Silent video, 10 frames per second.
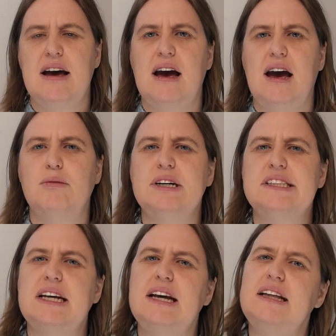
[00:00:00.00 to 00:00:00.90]
And we
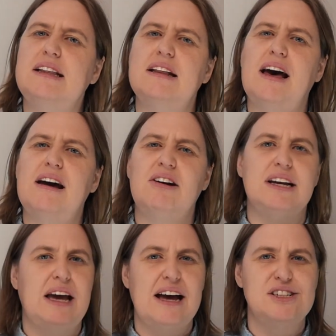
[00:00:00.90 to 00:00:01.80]
see that they are
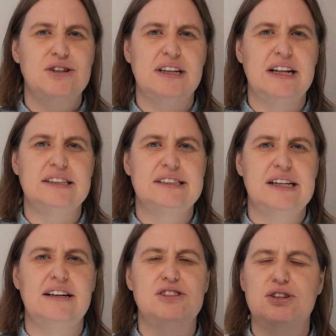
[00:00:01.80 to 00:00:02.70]
encountering this
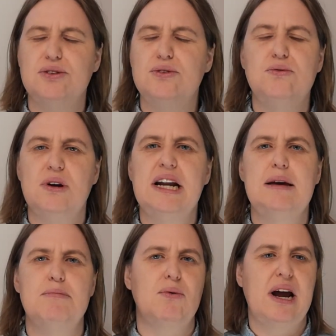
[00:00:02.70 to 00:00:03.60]
in two
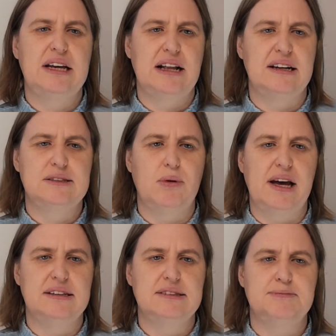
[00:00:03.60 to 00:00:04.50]
really miraculous
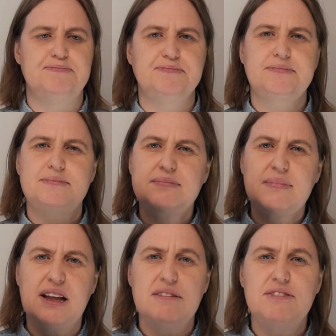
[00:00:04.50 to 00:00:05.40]
ways.
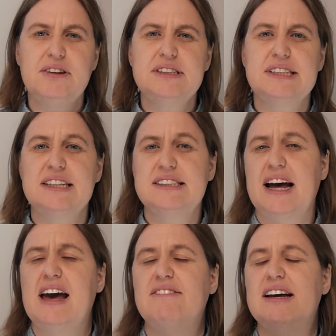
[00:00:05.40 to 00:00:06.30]
The first is they're
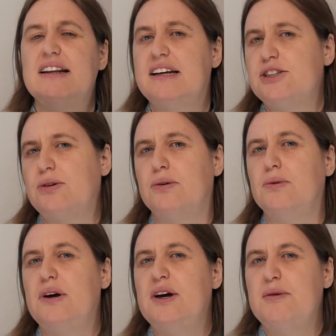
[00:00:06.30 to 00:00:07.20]
having
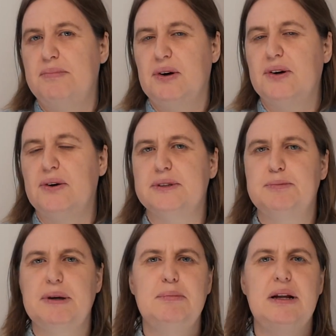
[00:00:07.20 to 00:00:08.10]
literal miracles.
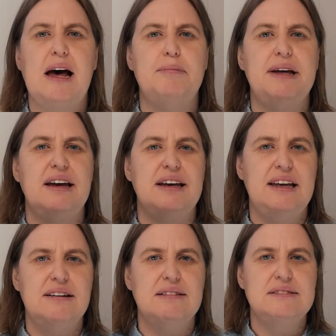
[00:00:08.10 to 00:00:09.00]
People are being
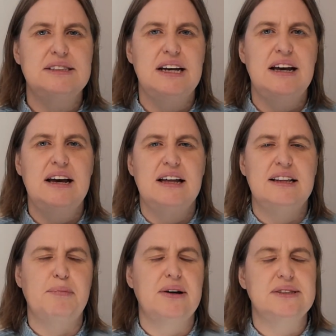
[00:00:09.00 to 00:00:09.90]
healed.
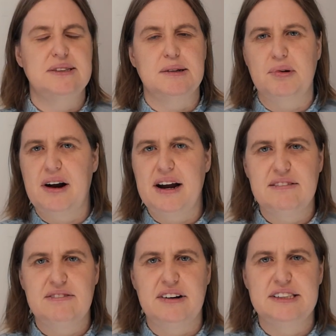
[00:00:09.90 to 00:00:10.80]
The apostles are
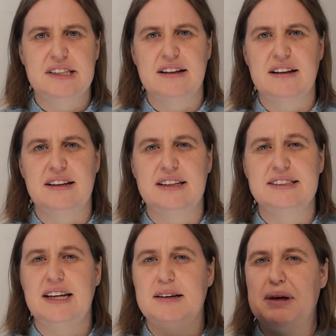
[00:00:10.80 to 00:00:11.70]
praying for each other. They're
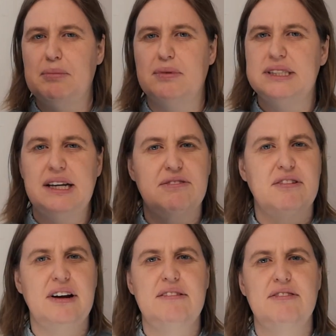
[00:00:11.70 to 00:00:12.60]
seeing people set
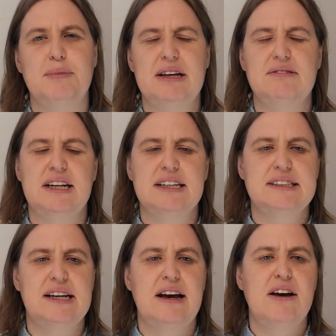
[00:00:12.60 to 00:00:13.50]
free from
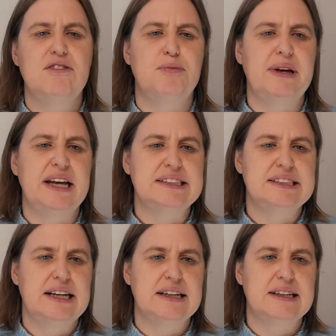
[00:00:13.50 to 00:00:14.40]
illness, from being
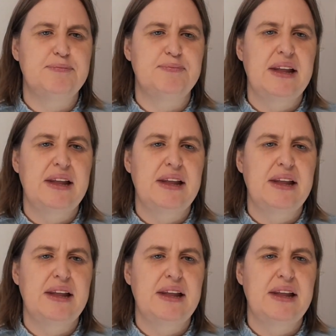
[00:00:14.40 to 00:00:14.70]
sick.